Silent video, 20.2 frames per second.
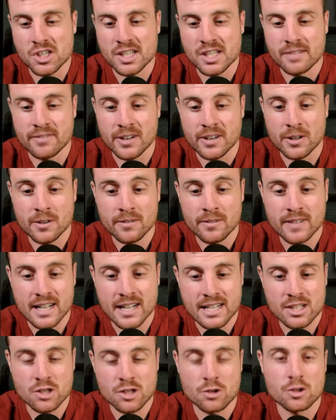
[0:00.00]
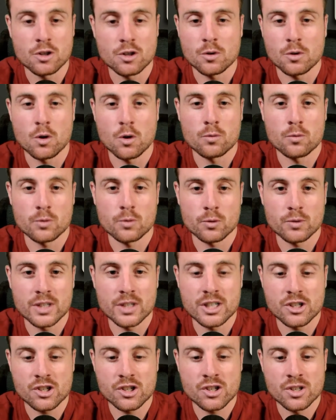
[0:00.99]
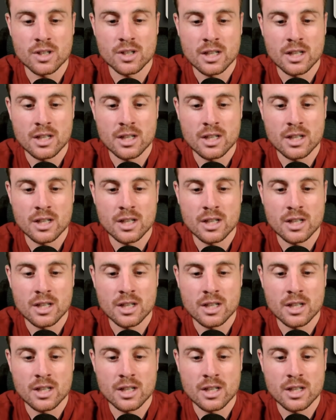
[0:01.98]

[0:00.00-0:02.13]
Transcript: to verify so you don't overreach.